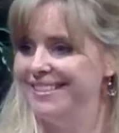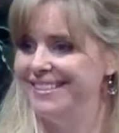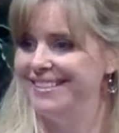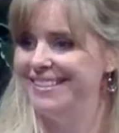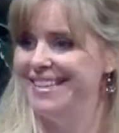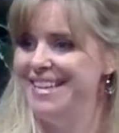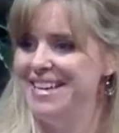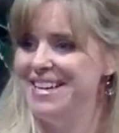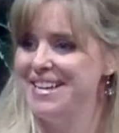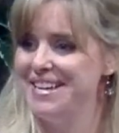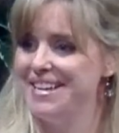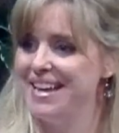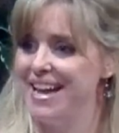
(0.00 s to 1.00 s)

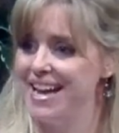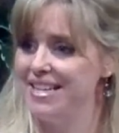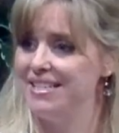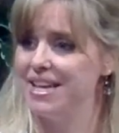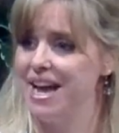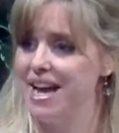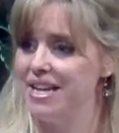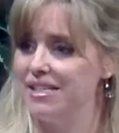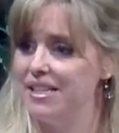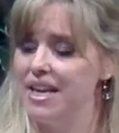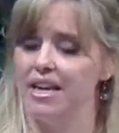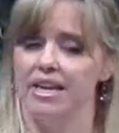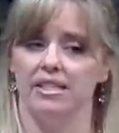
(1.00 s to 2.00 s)
it does,
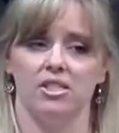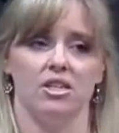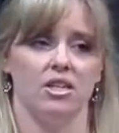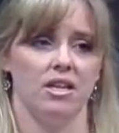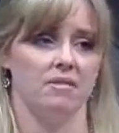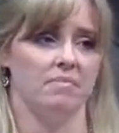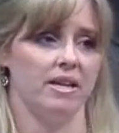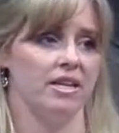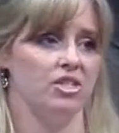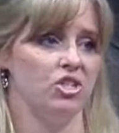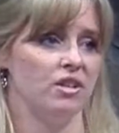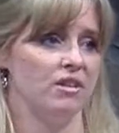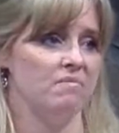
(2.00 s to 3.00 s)
and it's good
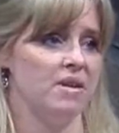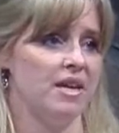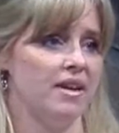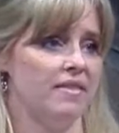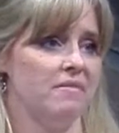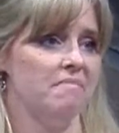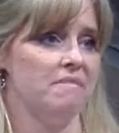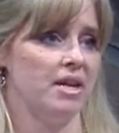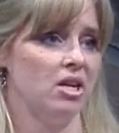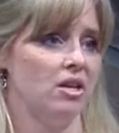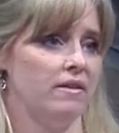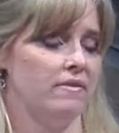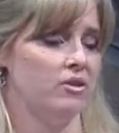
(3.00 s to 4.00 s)
because you can be in the
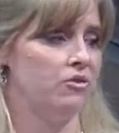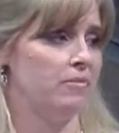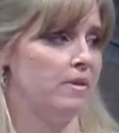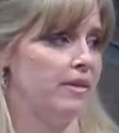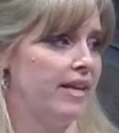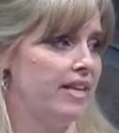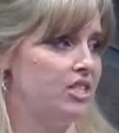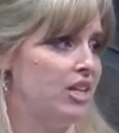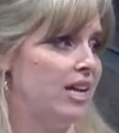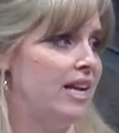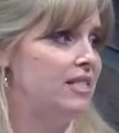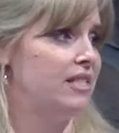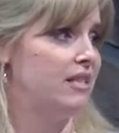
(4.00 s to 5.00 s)
middle of a tribulation
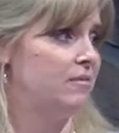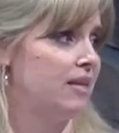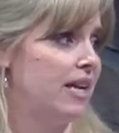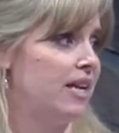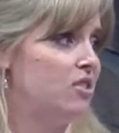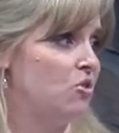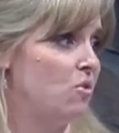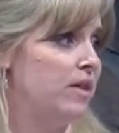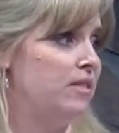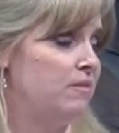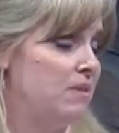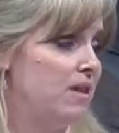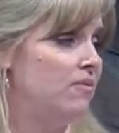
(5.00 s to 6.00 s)
and it seems like it's going
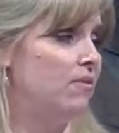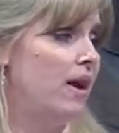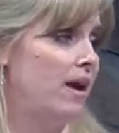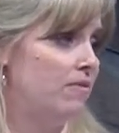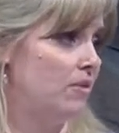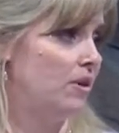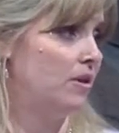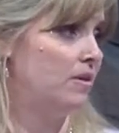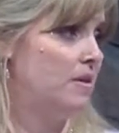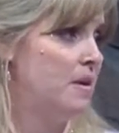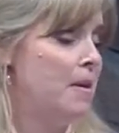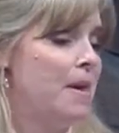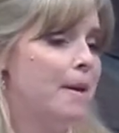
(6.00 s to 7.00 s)
to be forever.
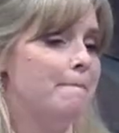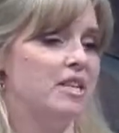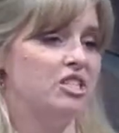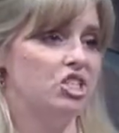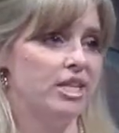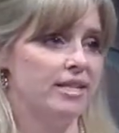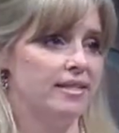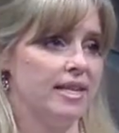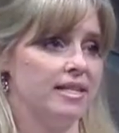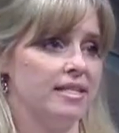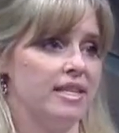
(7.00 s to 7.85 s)
But Jesus